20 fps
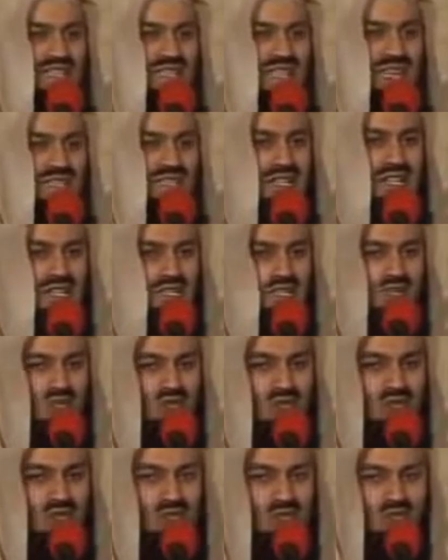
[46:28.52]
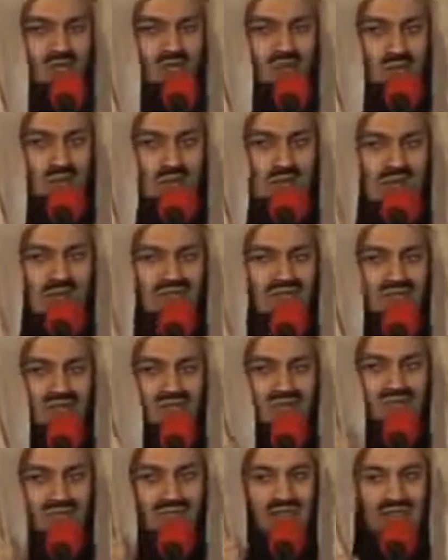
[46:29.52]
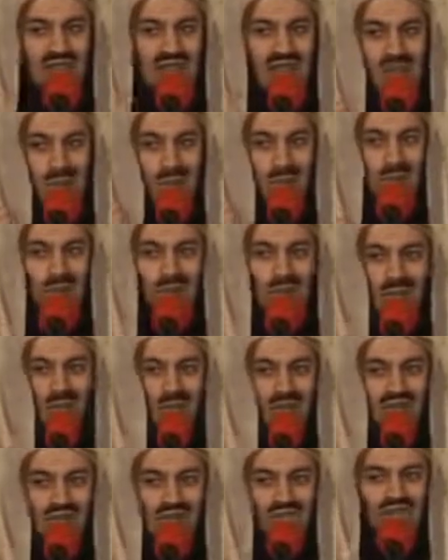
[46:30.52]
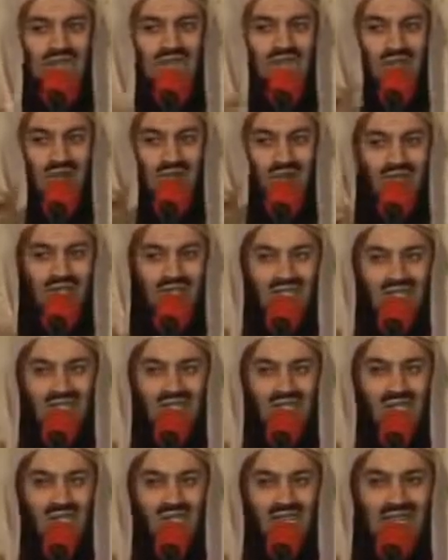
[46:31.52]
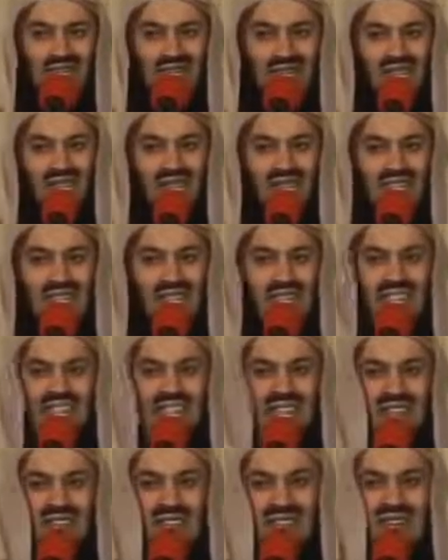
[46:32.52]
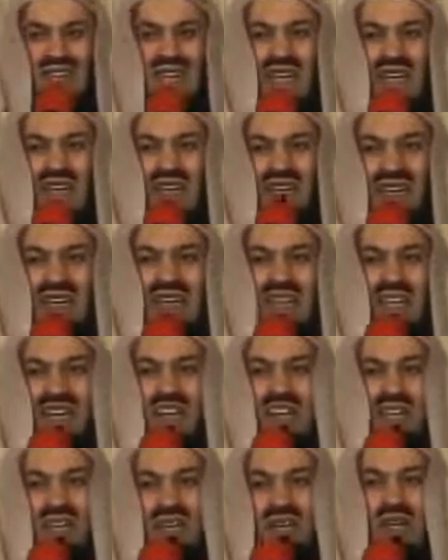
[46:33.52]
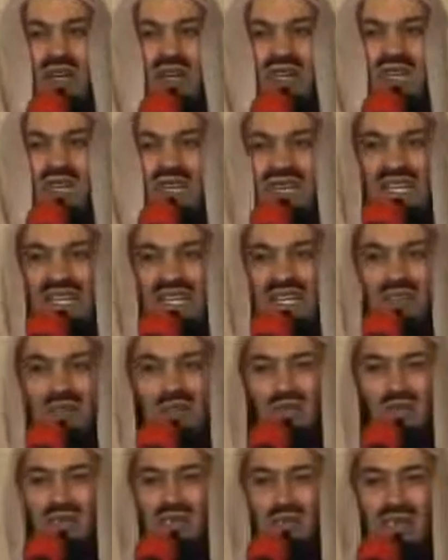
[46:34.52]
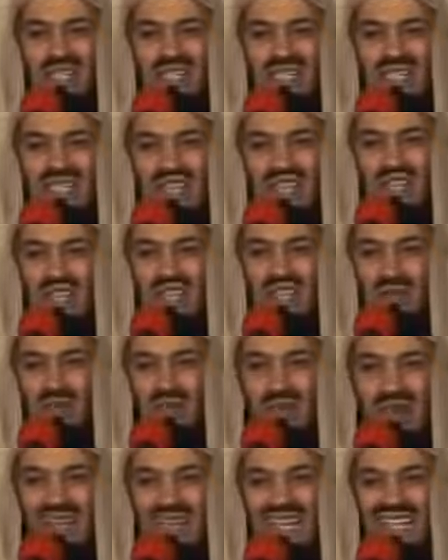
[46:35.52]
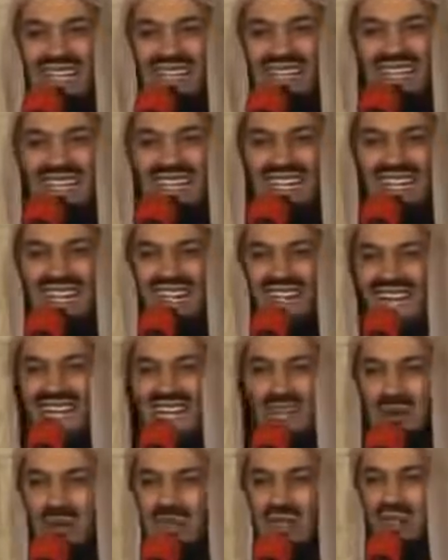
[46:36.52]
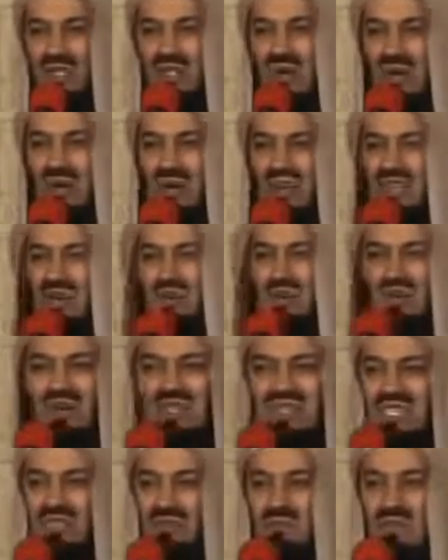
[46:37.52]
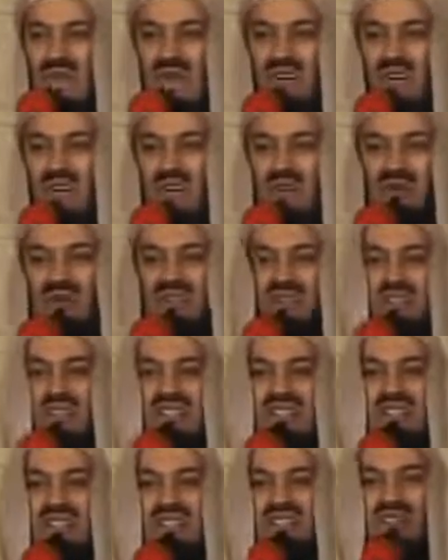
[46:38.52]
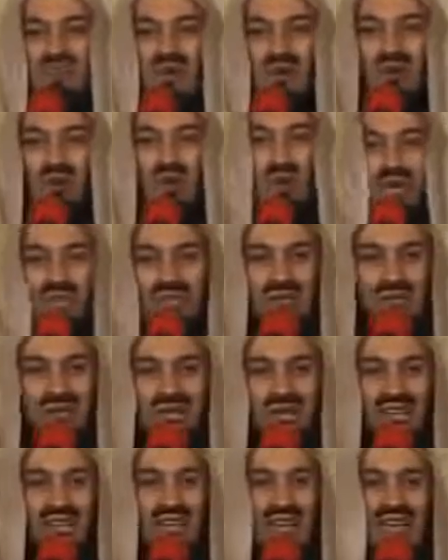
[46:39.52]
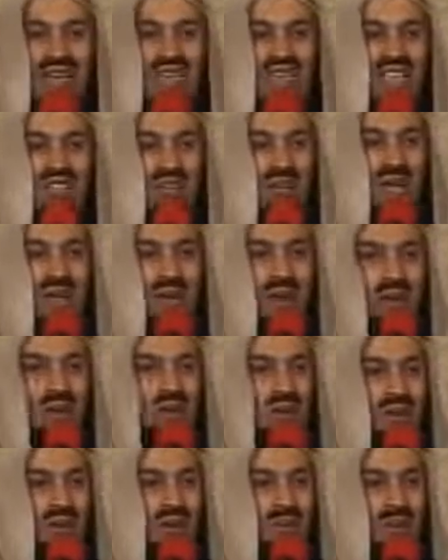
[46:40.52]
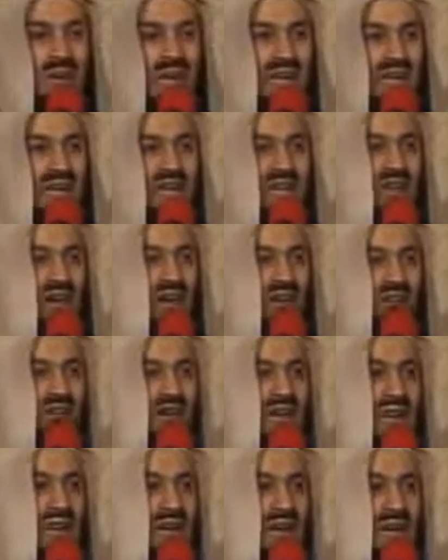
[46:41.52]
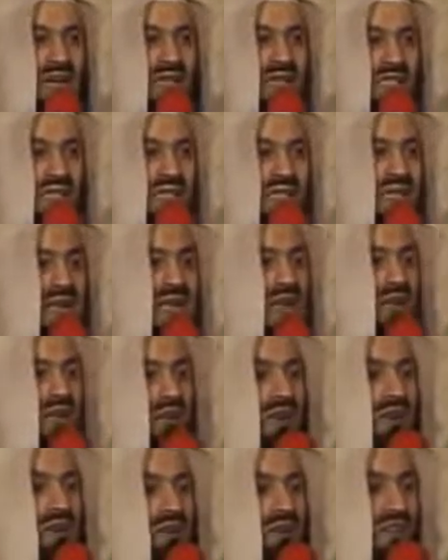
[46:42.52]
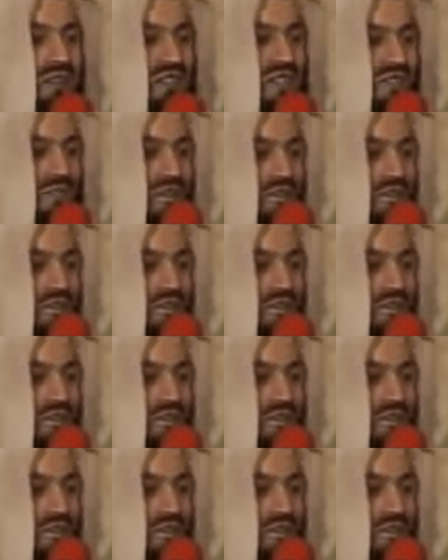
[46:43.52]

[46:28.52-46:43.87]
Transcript: as a result? She knew this man is very pure. He is honest. Another thing is he's very, very hardworking because we'd seen the work he did and he was stronger than all these men. We finished so quick today and that's why when we went back, our father asked us, how come you'd